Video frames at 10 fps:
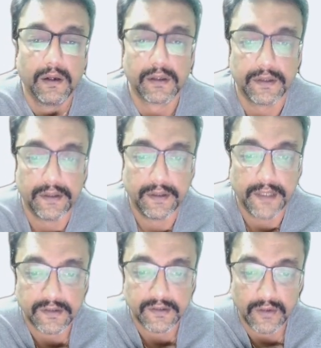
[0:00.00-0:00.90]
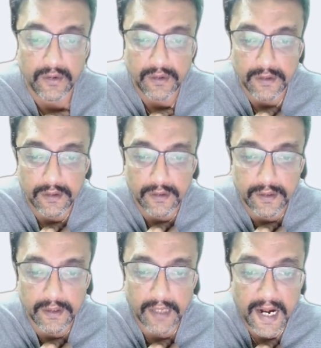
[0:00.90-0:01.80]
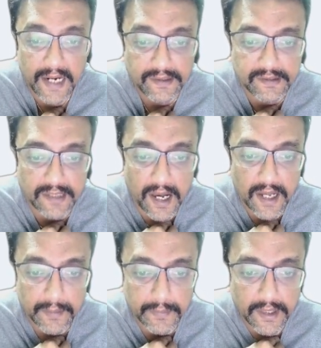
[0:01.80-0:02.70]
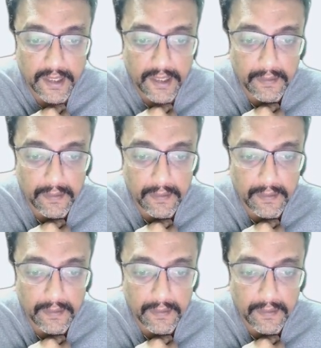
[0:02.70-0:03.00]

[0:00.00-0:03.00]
Does not grant star upgrade,